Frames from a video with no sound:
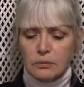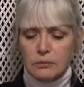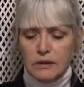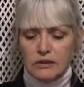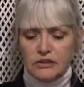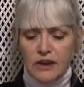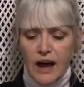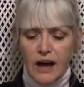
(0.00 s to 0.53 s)

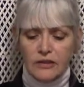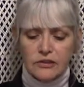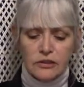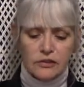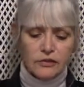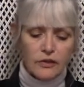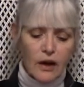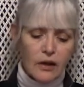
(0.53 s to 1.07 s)
Midge asked
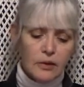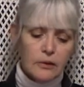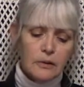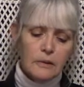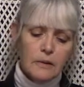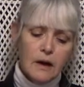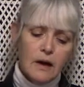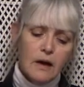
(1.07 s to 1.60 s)
his father.
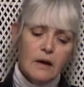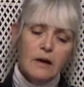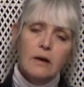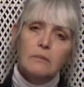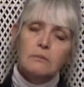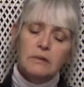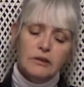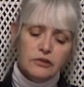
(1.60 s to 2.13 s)

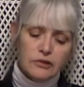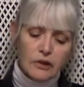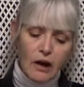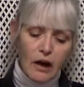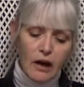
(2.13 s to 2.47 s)
Mr.